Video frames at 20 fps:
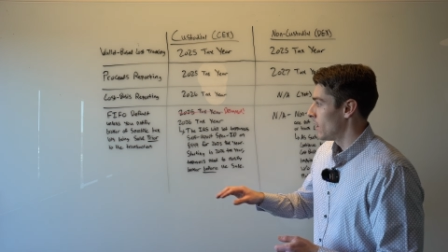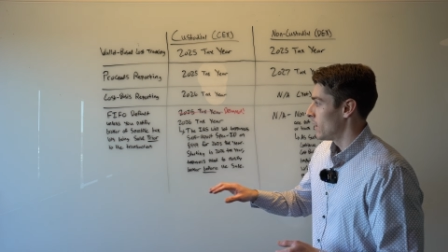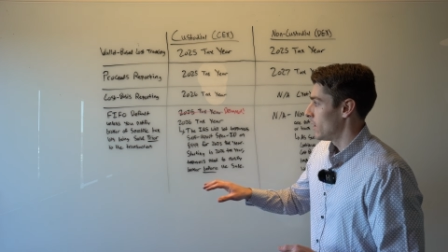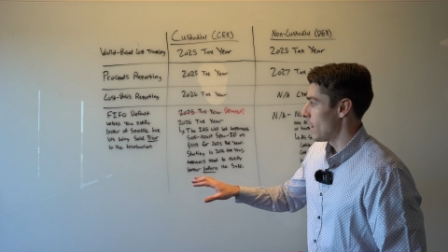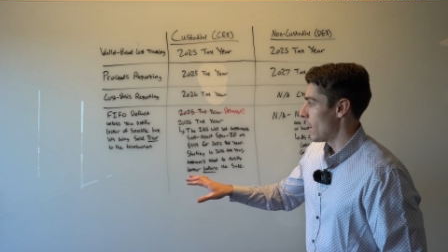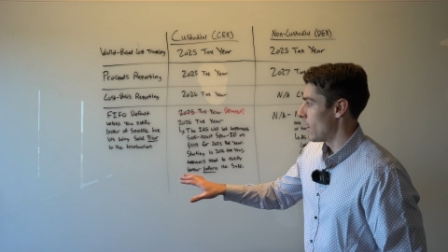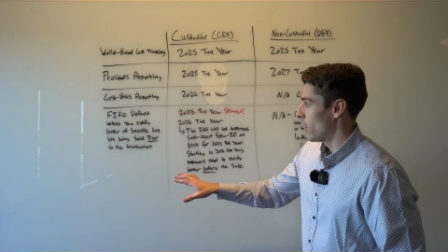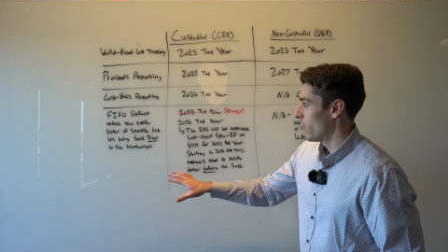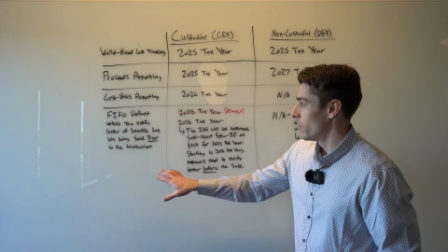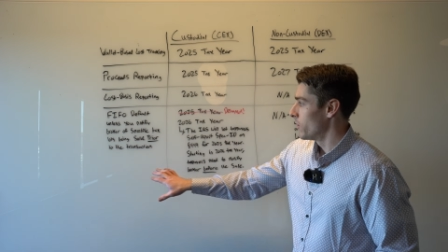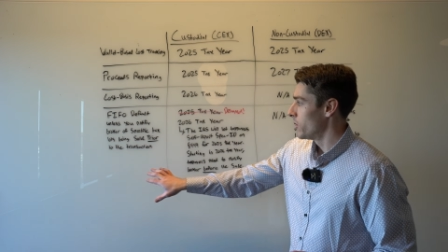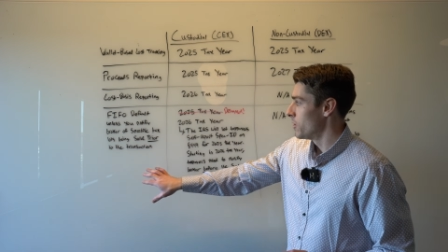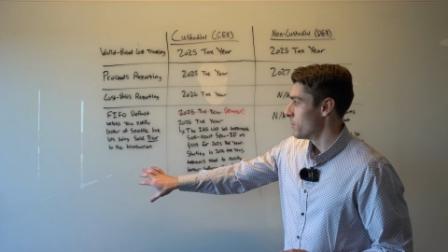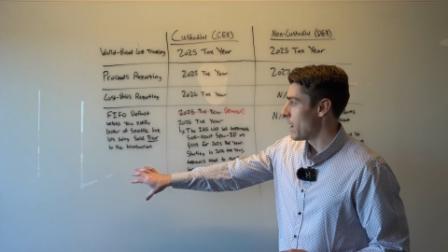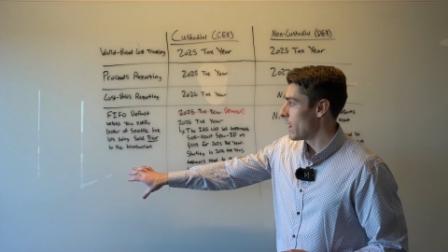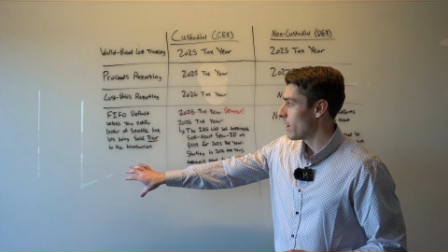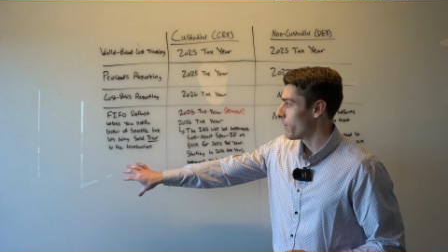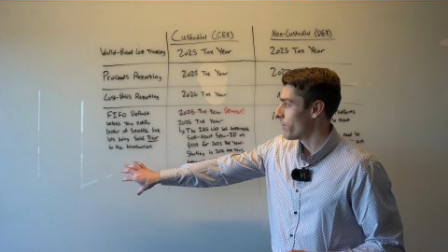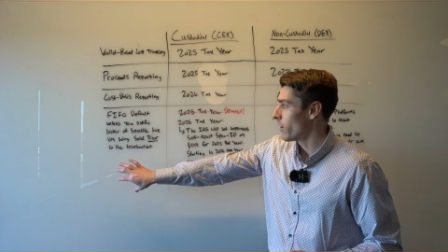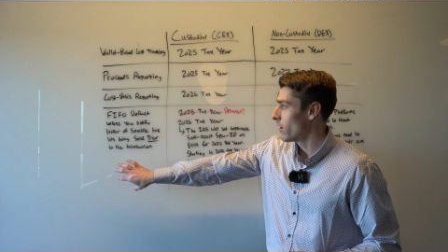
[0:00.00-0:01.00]
Now, you
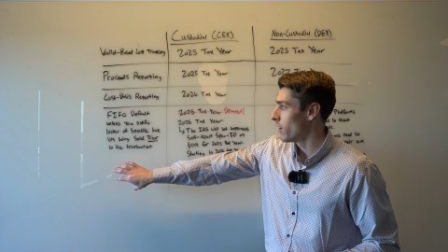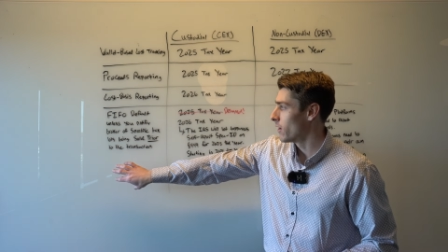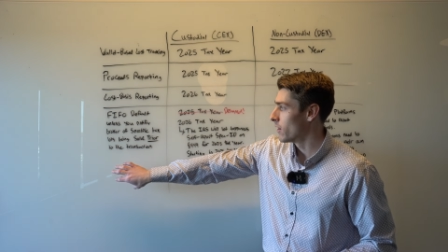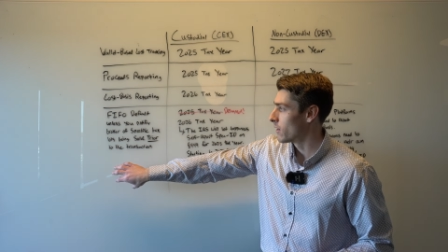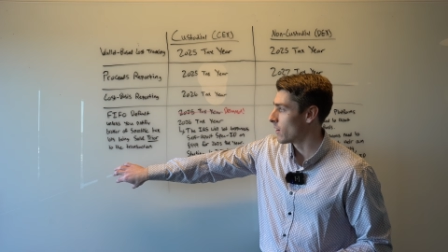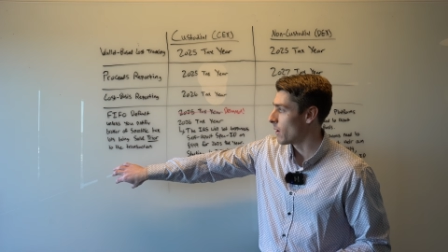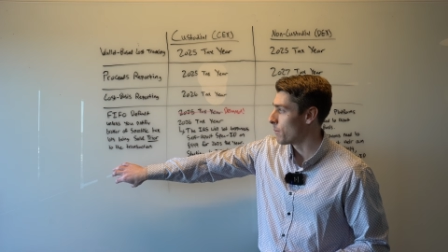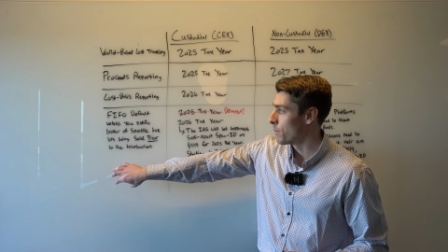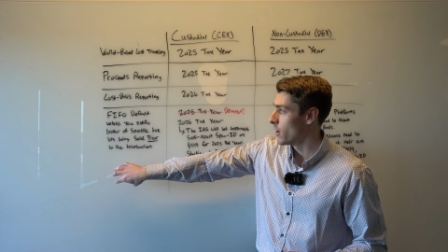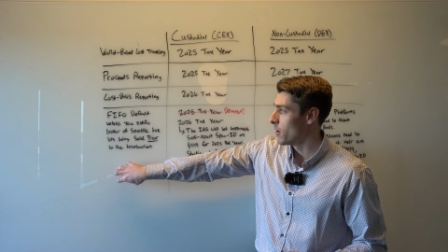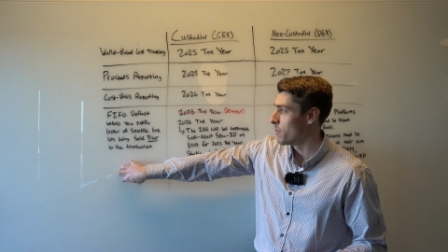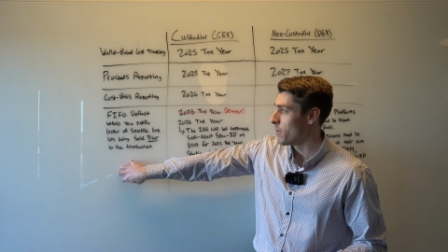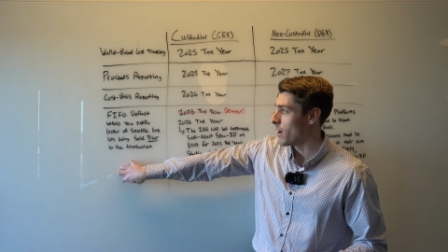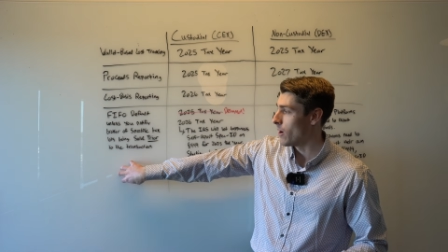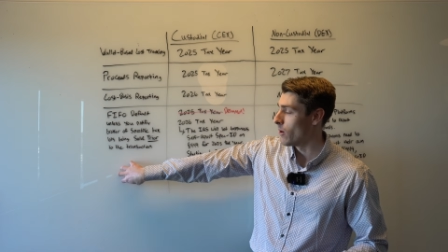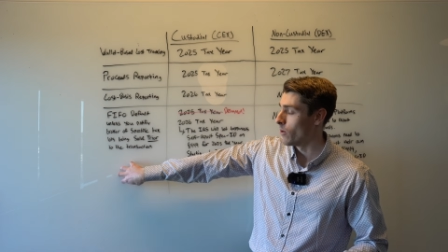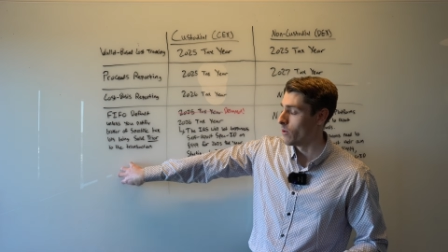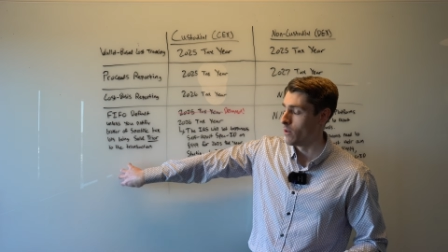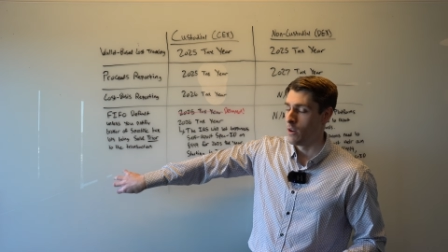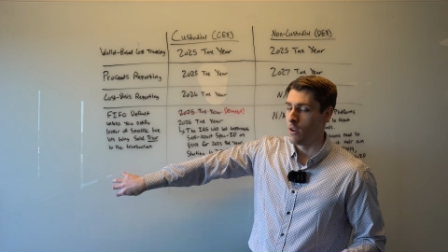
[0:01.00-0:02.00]
might have heard something
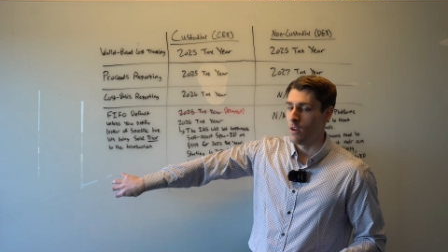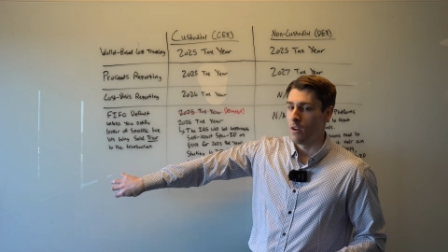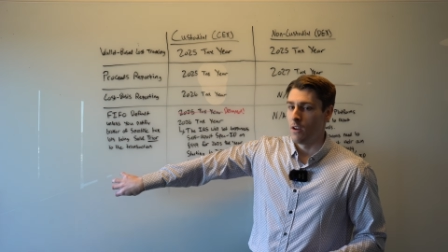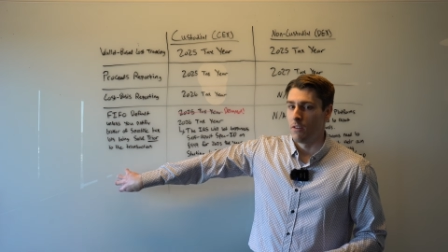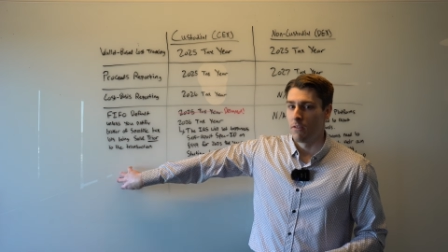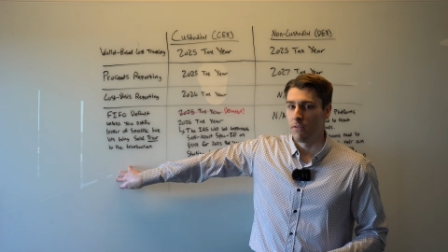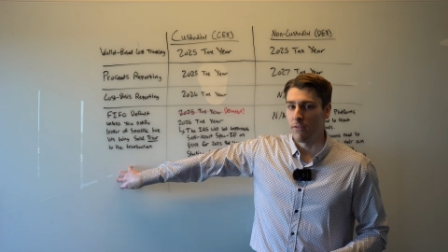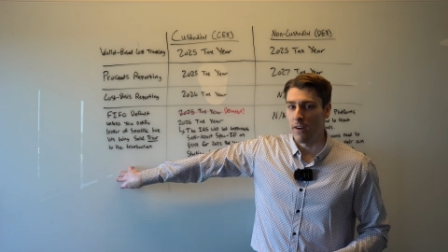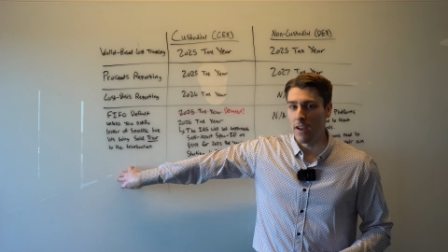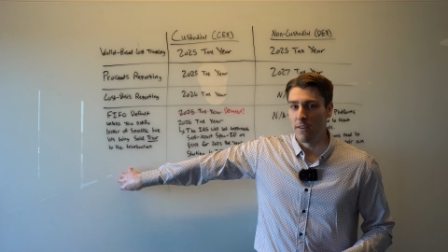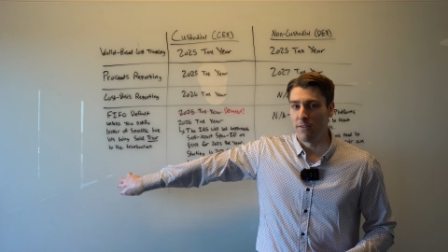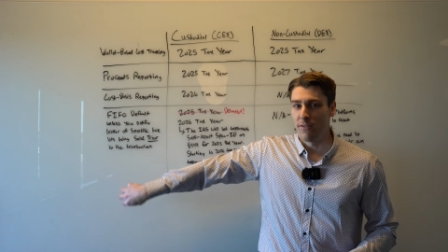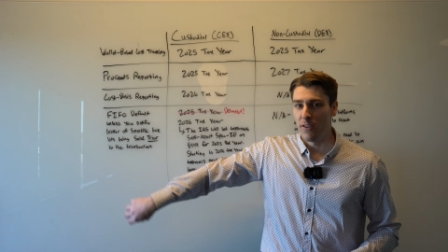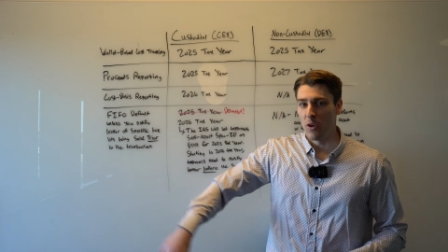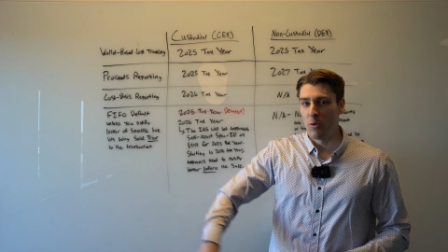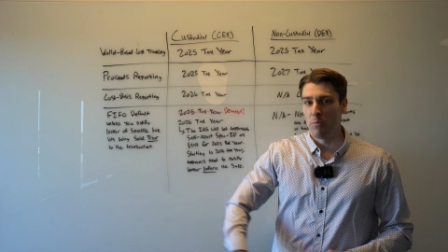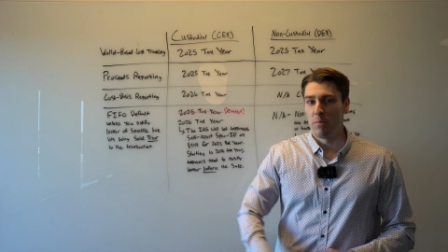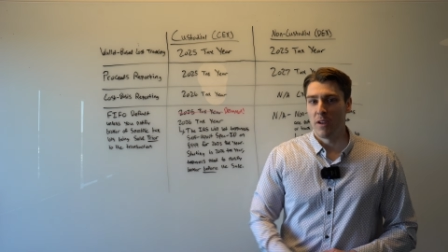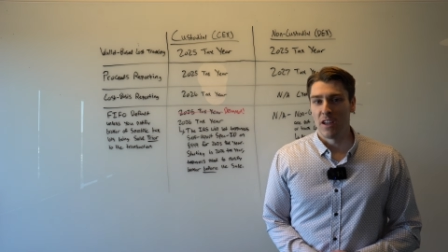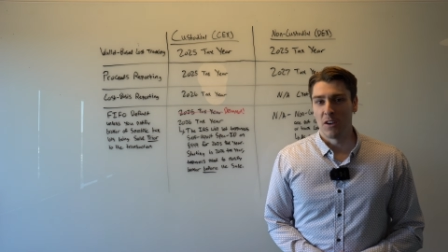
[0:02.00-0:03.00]
about
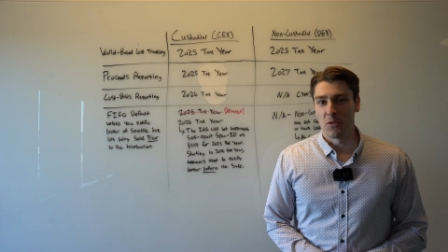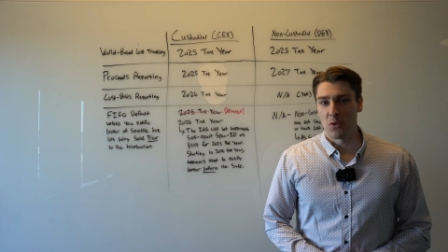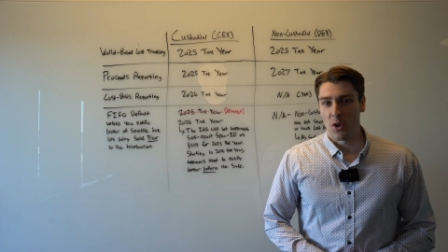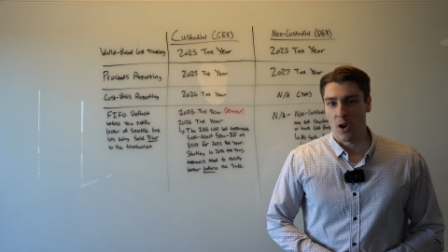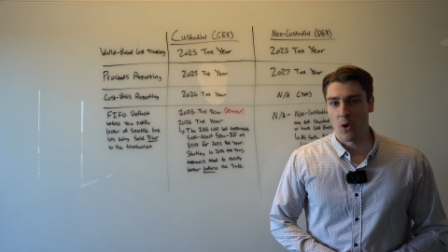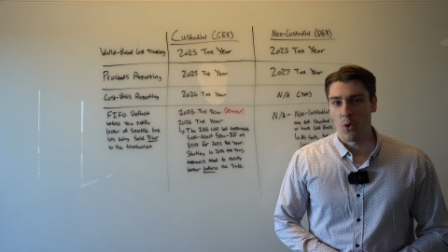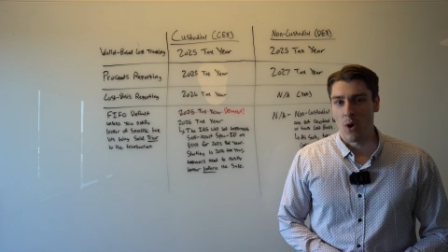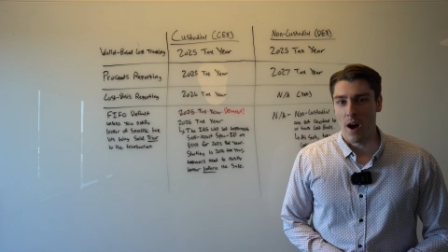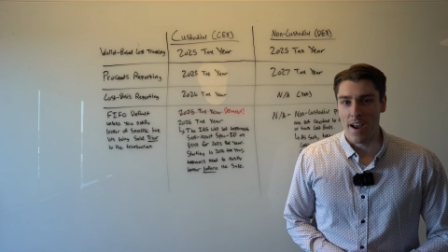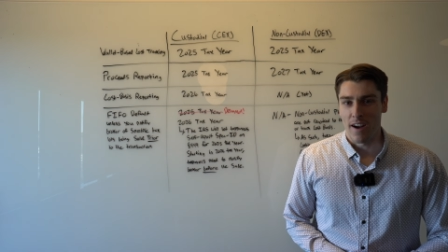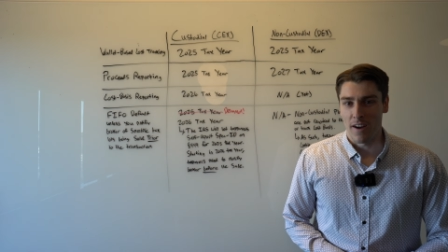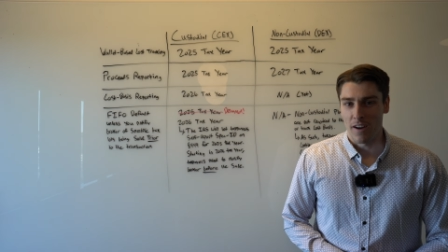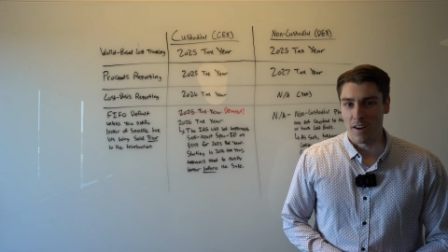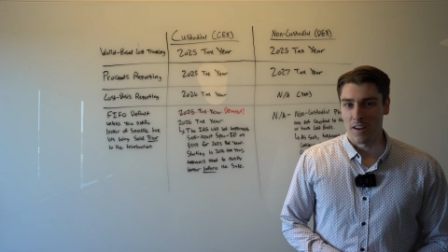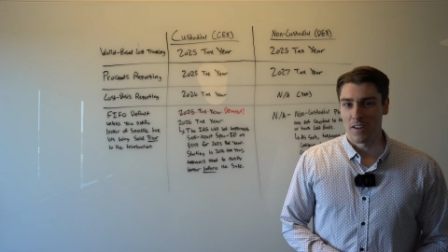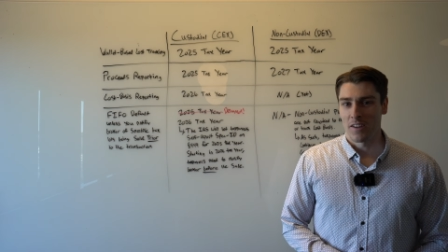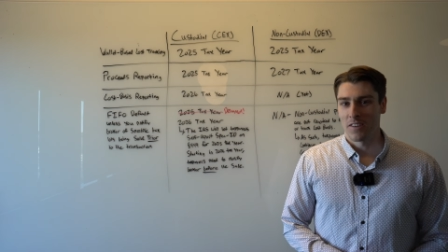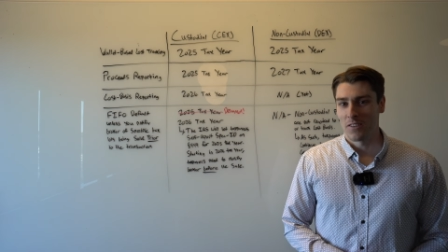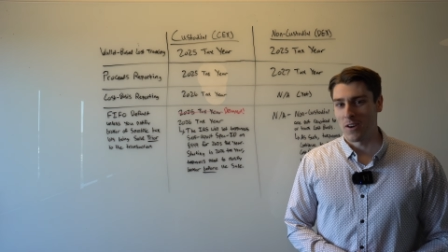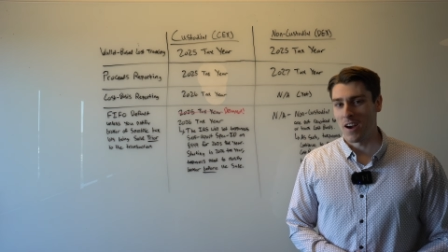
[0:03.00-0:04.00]
FIFO being
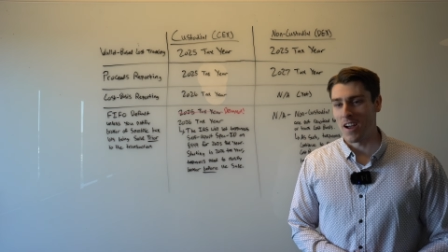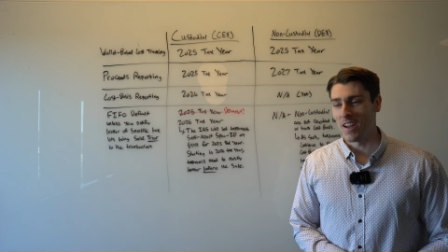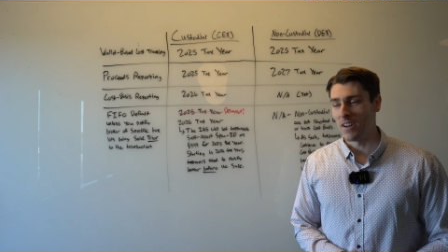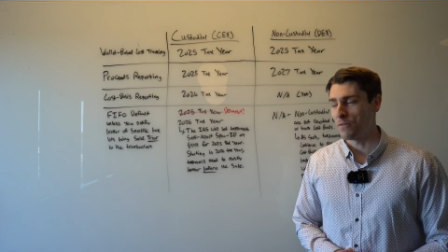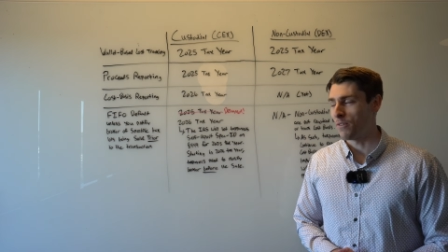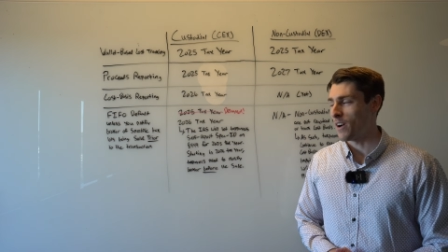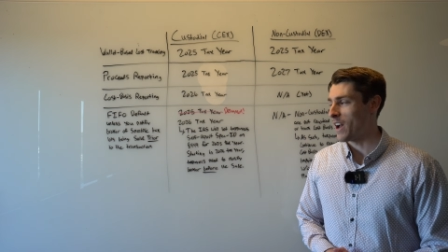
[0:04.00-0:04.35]
required, right?